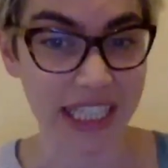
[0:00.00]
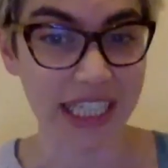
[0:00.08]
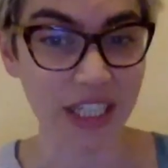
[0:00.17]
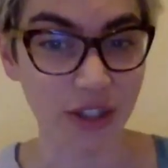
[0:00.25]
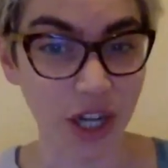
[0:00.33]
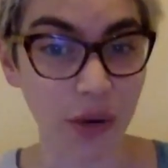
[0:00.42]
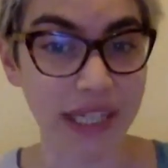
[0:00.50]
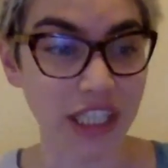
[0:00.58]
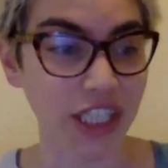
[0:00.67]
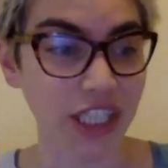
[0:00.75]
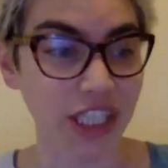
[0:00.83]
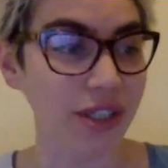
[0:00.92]
you're going
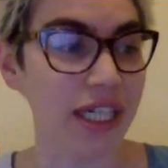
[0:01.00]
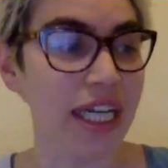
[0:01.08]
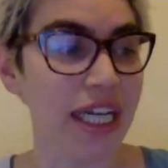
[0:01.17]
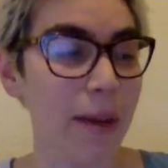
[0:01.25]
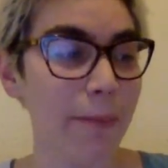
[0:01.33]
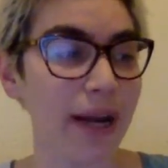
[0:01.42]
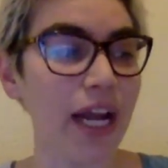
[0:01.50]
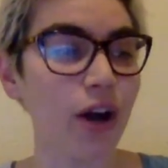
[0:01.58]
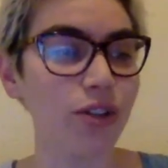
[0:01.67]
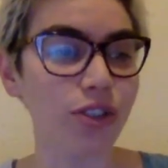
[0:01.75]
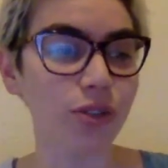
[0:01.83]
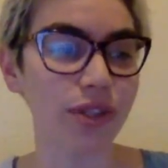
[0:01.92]
to. But I
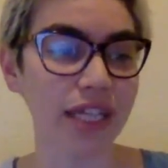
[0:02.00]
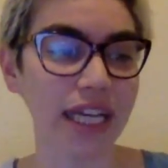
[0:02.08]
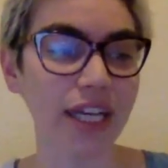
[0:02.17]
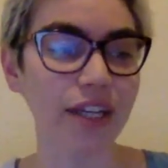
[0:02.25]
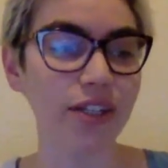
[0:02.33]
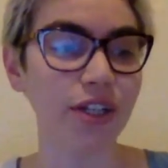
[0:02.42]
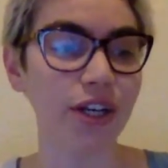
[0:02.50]
also think,